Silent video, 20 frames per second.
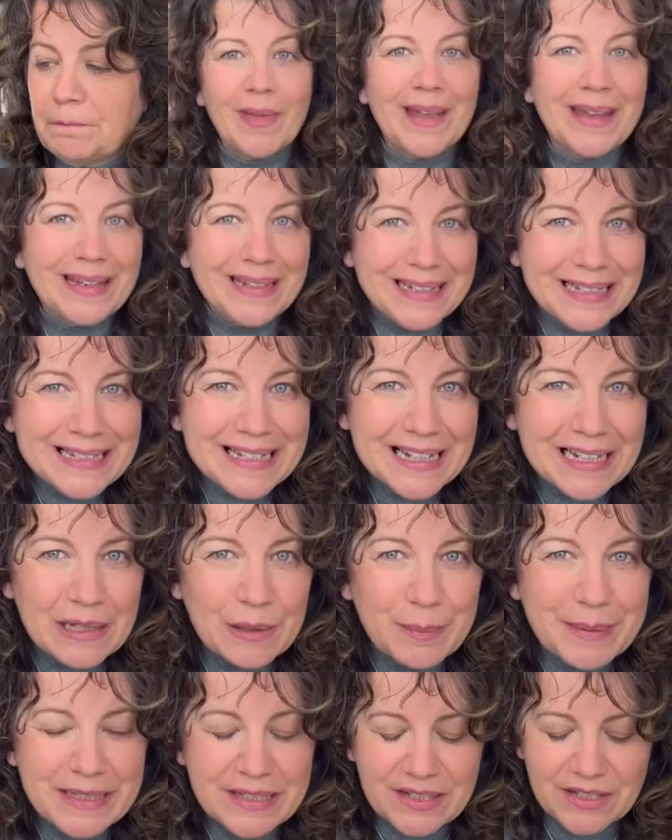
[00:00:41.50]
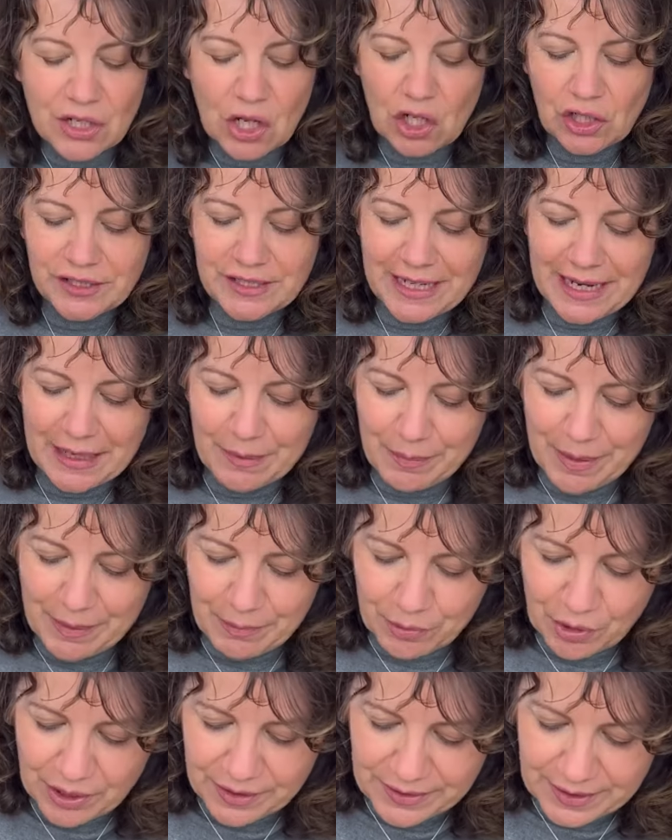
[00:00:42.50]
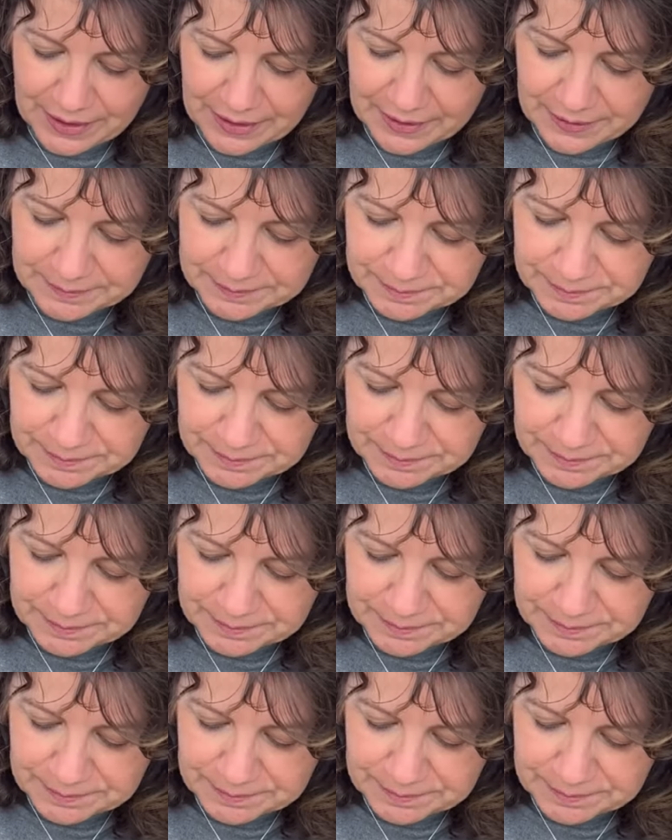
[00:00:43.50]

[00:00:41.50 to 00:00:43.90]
It needs a little bit salt and pepper, I think.